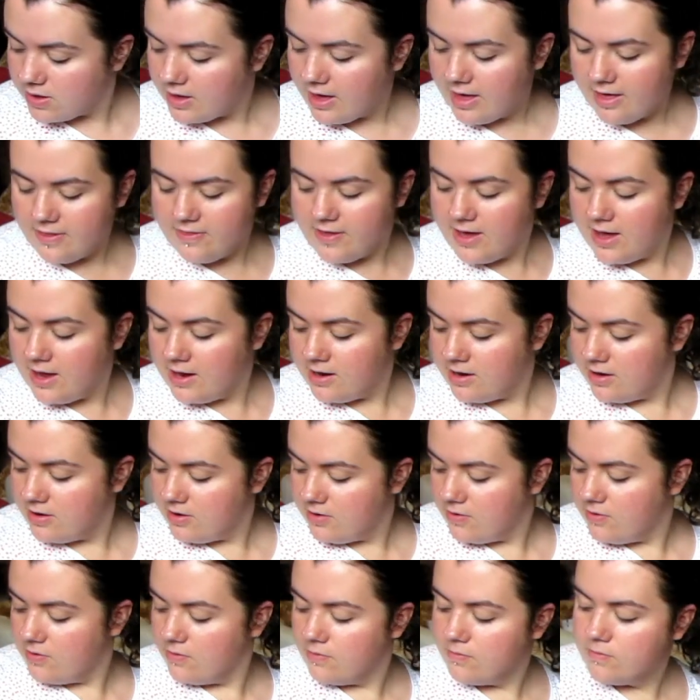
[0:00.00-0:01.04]
And then
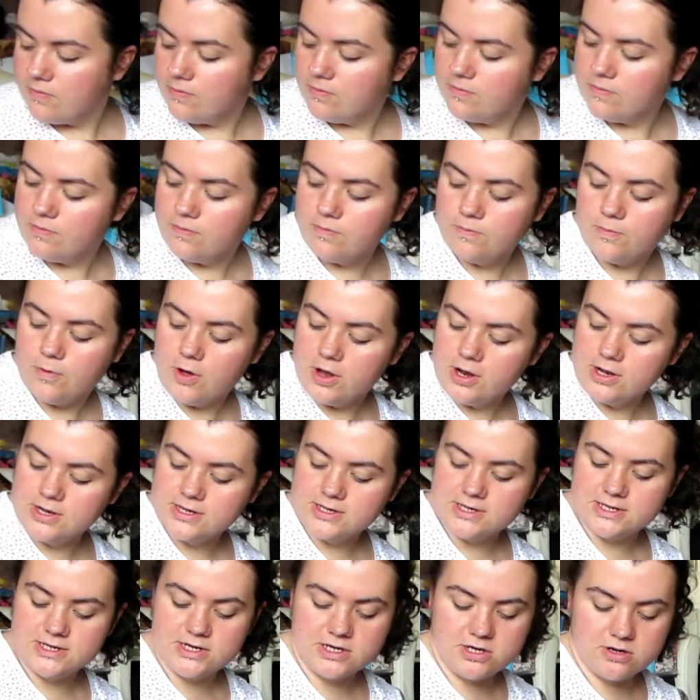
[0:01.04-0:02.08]

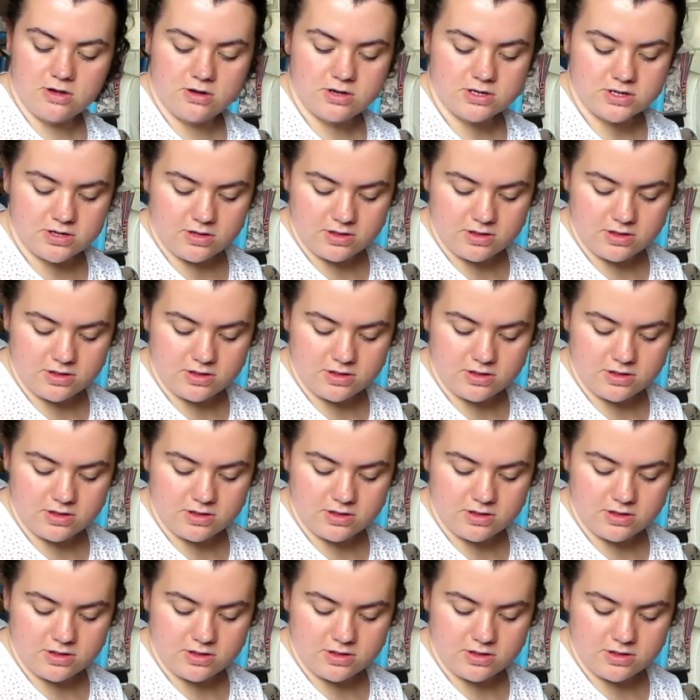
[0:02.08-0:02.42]
once your dog's